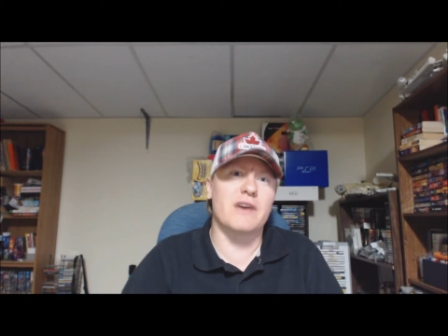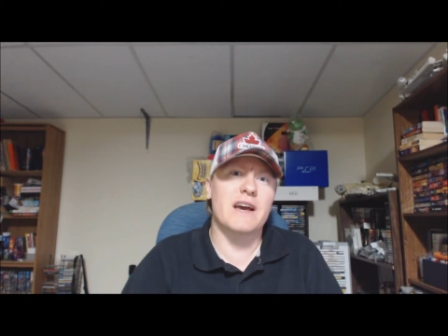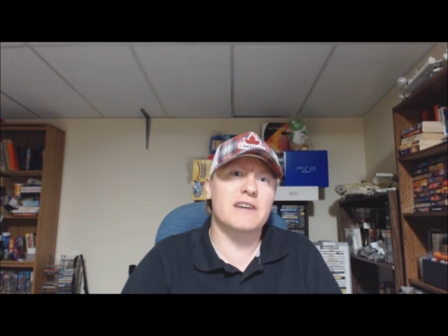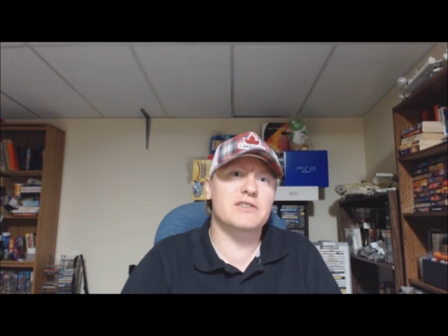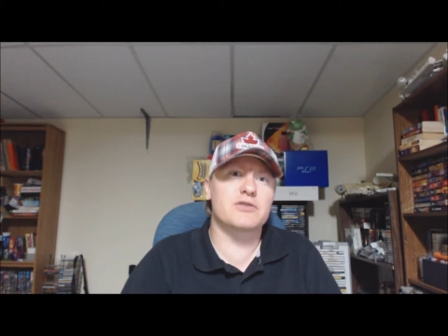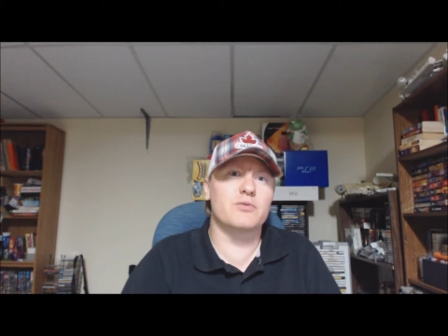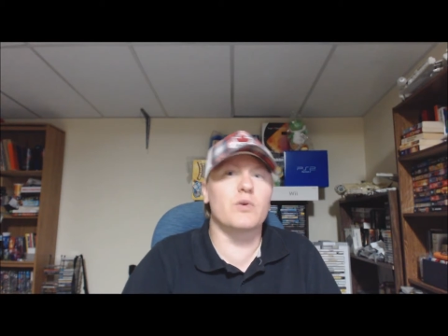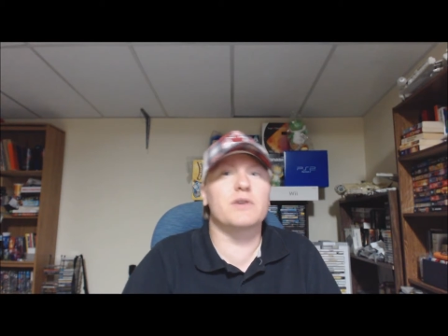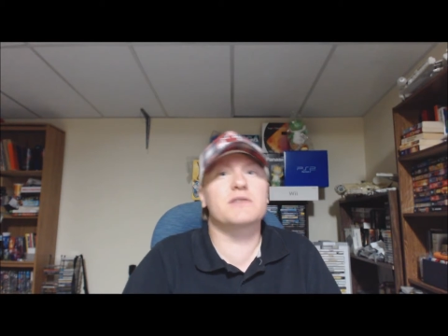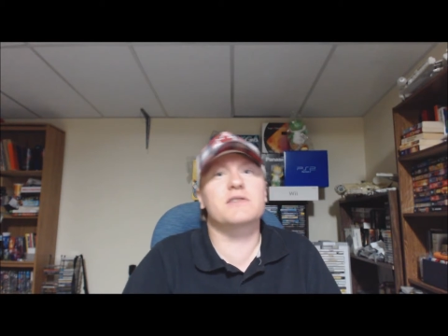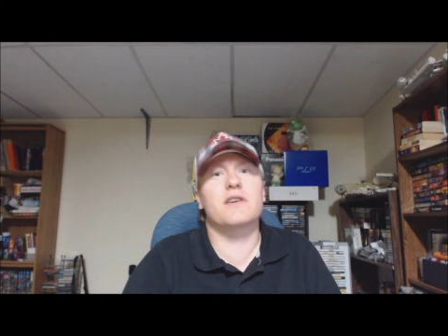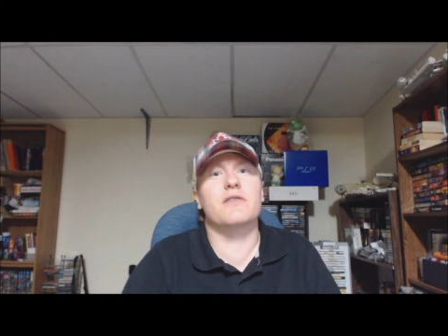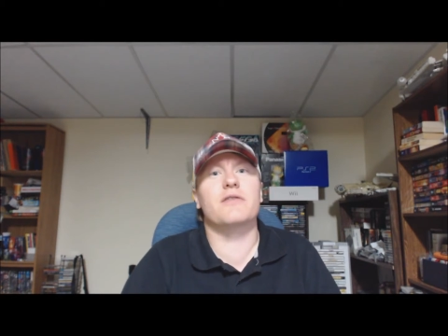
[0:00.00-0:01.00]
the reaction
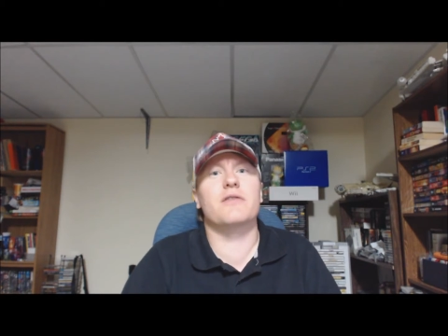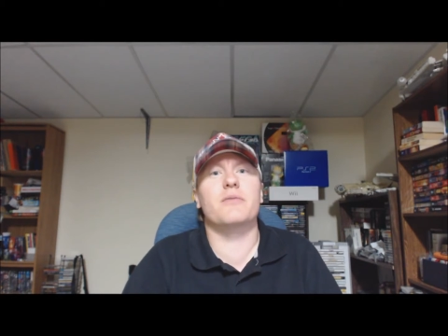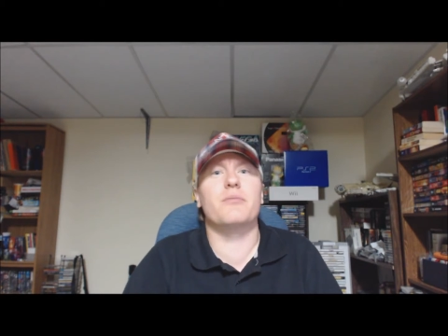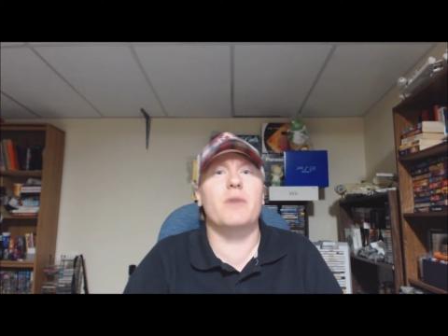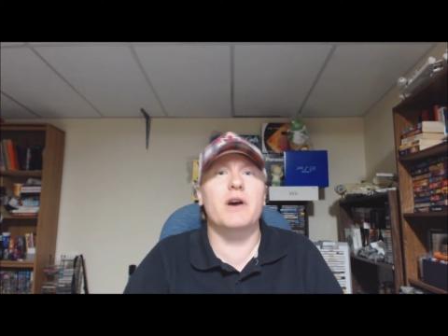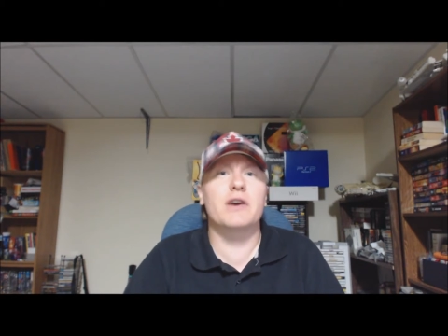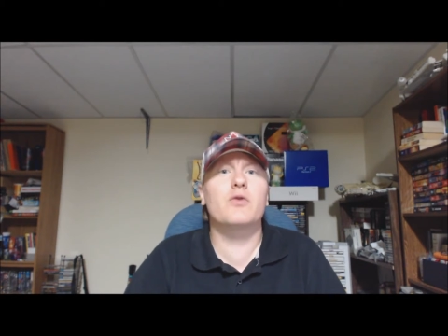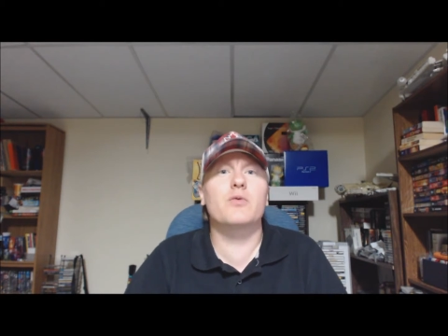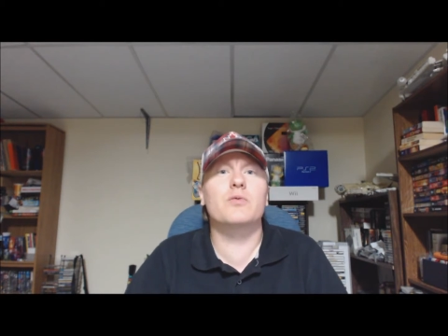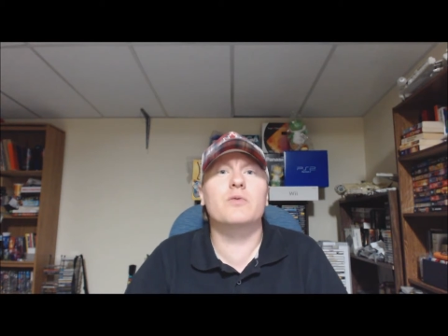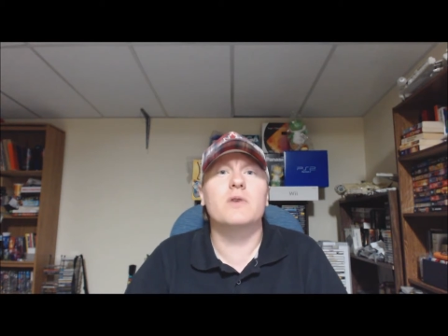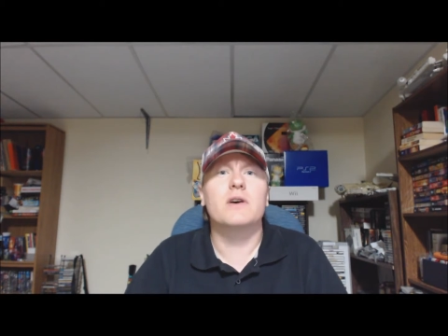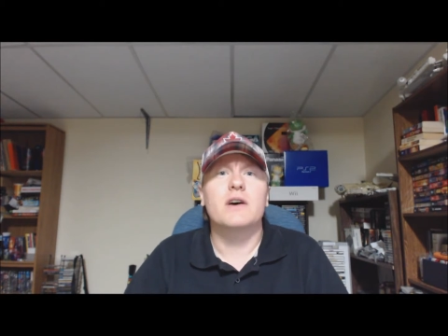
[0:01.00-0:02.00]
was other than my
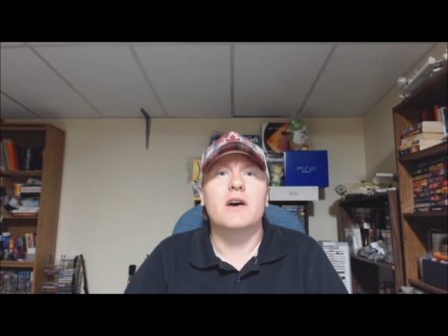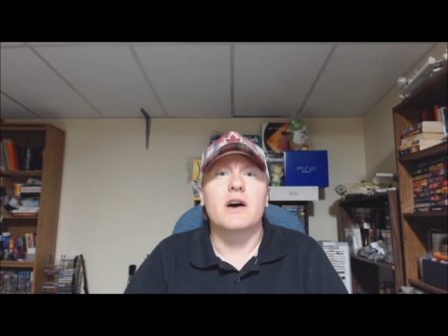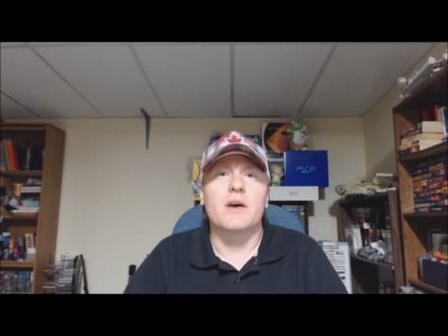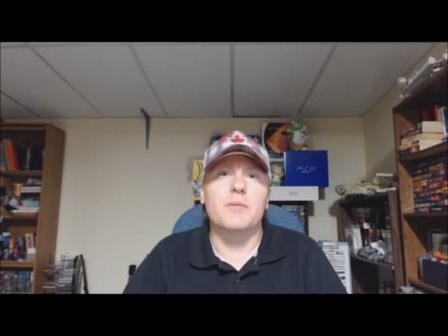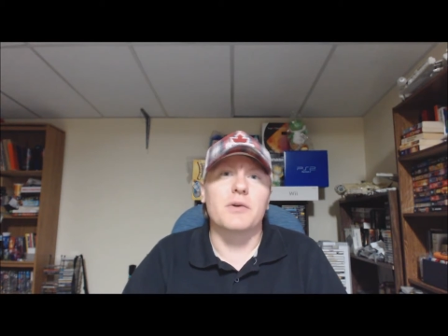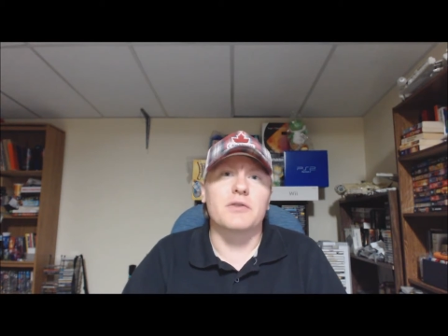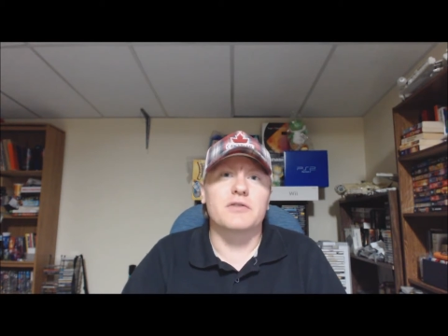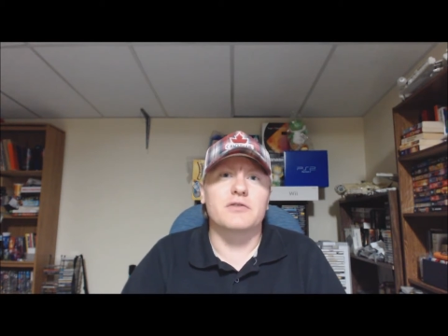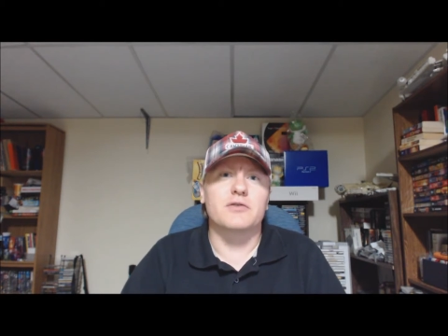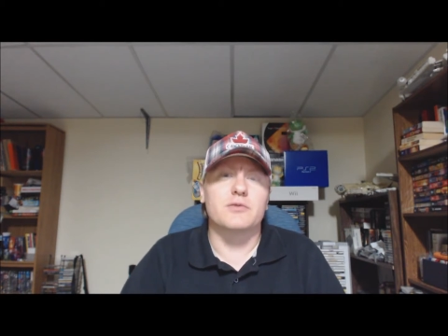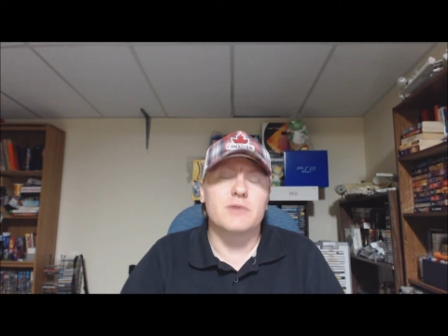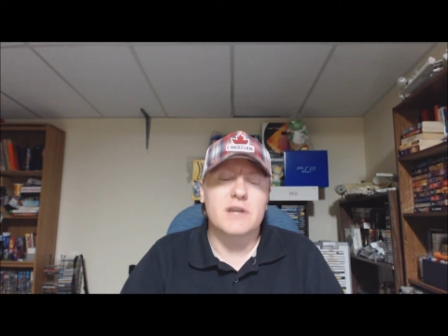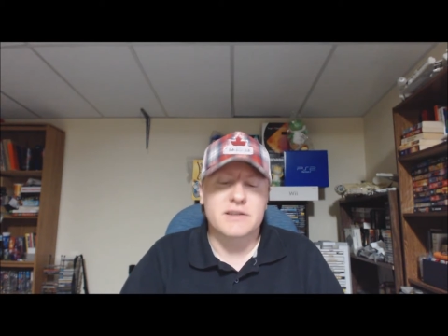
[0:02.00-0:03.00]
own about the
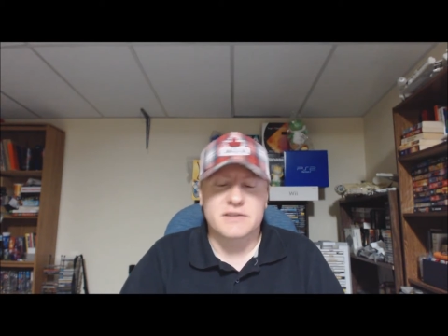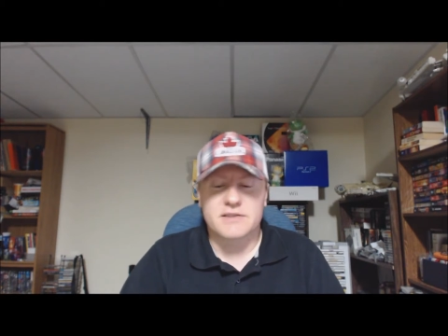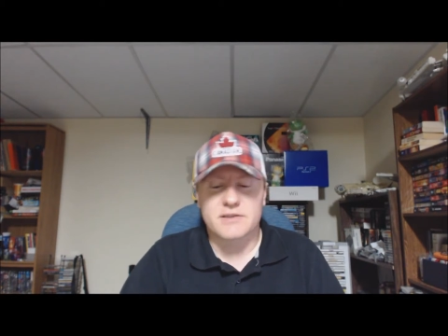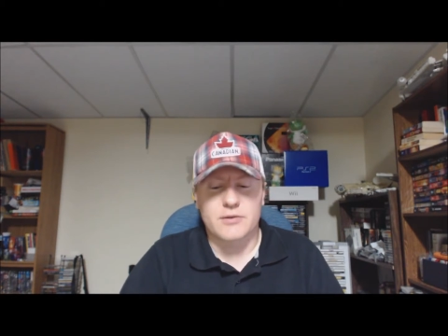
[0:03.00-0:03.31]
two D S.